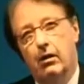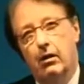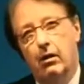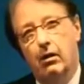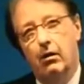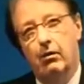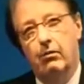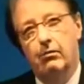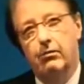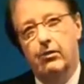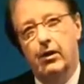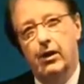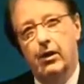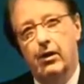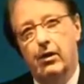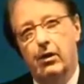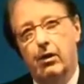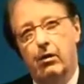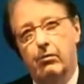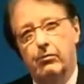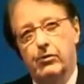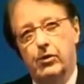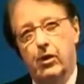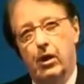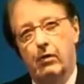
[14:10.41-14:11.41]

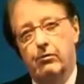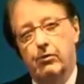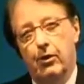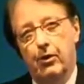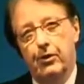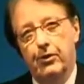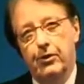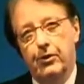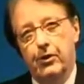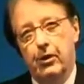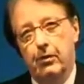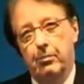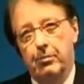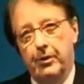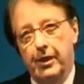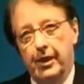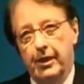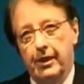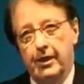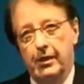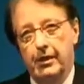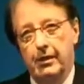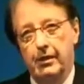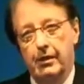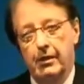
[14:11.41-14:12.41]
of novel
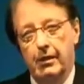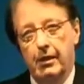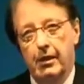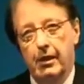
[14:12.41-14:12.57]
therapies?